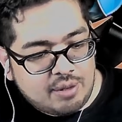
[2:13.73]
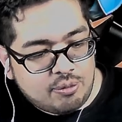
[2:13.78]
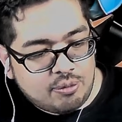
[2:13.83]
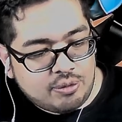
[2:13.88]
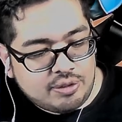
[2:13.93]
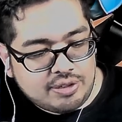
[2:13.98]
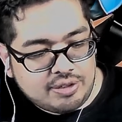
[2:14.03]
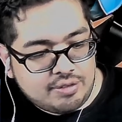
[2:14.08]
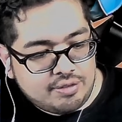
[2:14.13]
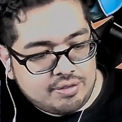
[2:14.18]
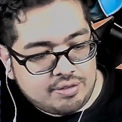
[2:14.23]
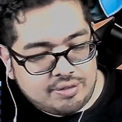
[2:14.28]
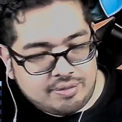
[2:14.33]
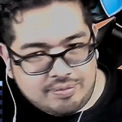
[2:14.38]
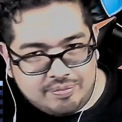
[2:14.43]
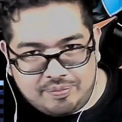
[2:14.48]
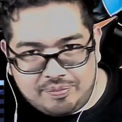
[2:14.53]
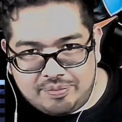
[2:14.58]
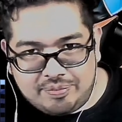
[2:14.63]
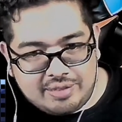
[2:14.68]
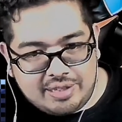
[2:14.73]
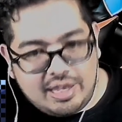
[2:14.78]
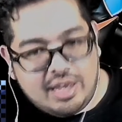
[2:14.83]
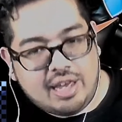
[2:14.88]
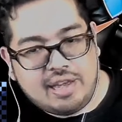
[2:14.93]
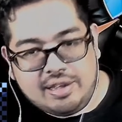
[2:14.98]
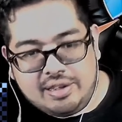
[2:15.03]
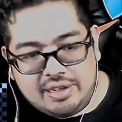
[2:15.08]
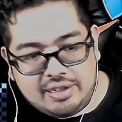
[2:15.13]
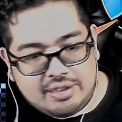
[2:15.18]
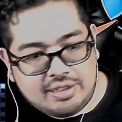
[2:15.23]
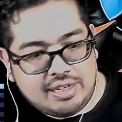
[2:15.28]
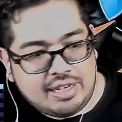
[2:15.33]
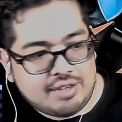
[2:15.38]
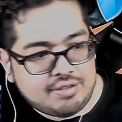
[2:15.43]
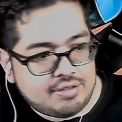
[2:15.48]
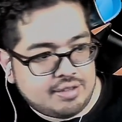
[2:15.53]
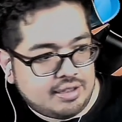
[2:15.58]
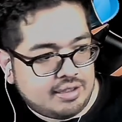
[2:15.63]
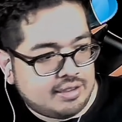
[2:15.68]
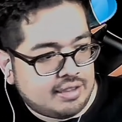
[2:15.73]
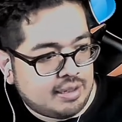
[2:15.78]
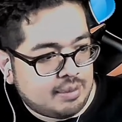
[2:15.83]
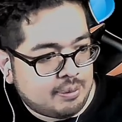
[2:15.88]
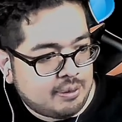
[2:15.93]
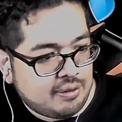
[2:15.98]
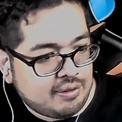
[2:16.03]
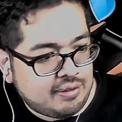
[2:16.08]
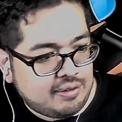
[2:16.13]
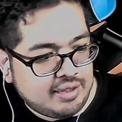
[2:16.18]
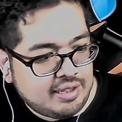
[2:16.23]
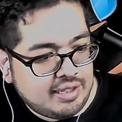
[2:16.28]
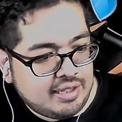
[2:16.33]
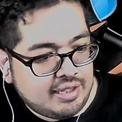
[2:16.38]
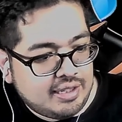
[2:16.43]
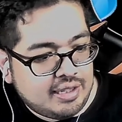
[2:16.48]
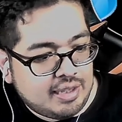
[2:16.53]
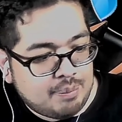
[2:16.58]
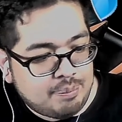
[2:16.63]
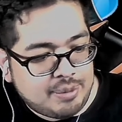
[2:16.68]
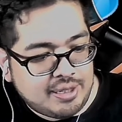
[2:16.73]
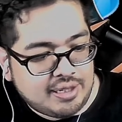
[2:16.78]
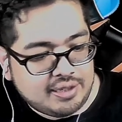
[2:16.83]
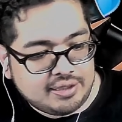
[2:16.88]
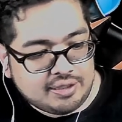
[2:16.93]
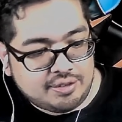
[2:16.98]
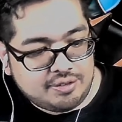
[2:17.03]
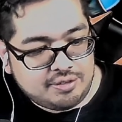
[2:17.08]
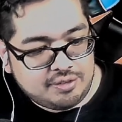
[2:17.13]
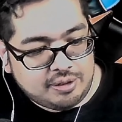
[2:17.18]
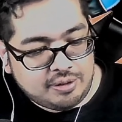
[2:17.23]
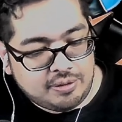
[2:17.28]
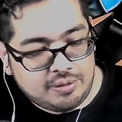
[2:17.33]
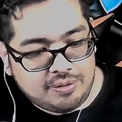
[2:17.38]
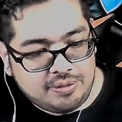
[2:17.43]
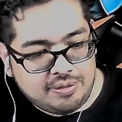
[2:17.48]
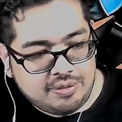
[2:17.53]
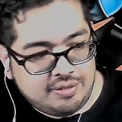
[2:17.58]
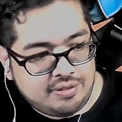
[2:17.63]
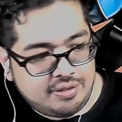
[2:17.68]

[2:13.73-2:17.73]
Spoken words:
one's yeah, a classic that apparently got picked. So